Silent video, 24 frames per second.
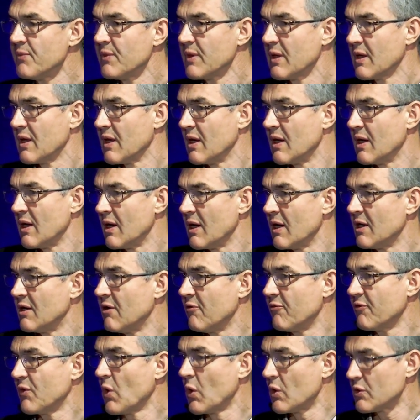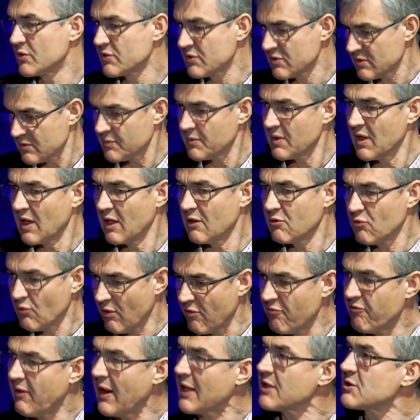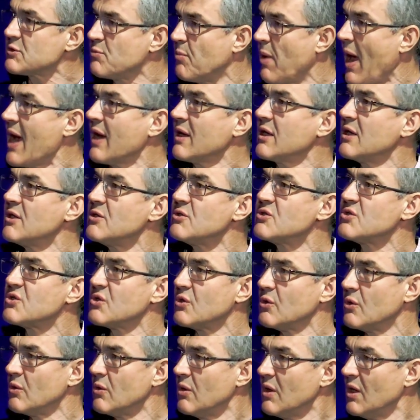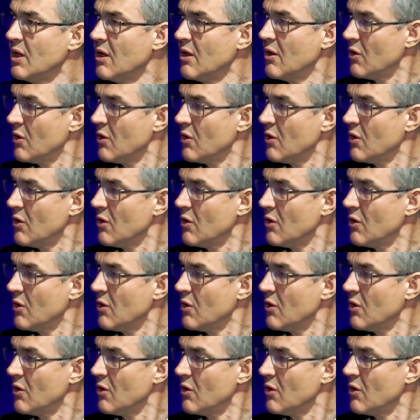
And of course, it reflects back into